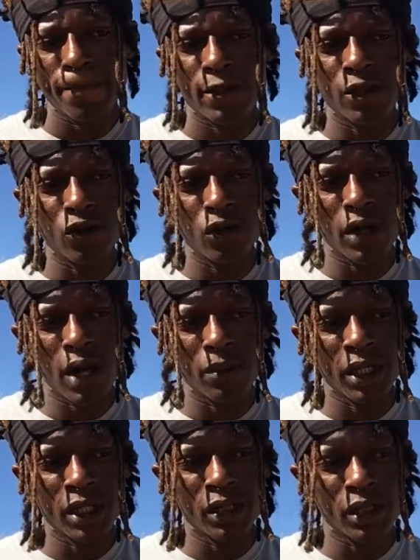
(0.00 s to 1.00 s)
You know what I
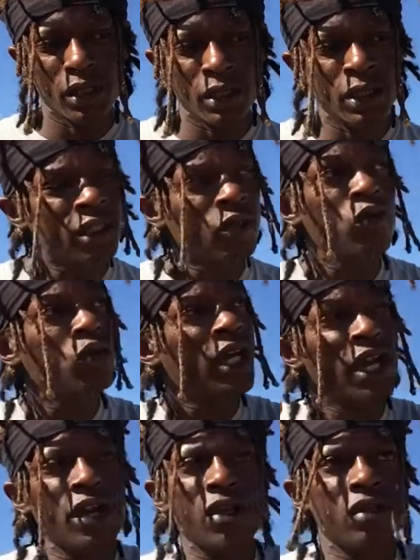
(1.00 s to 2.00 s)
mean? Who
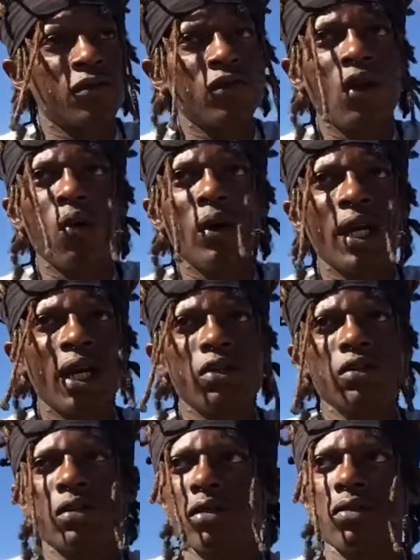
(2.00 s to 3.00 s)
cares if no one
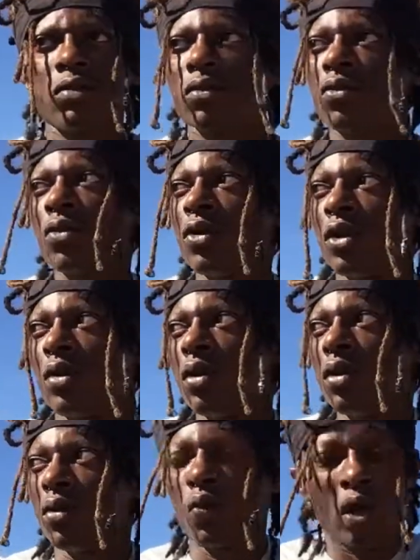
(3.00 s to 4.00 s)
else
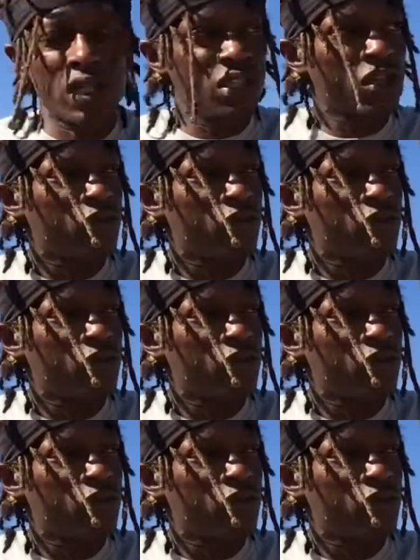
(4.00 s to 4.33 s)
wants to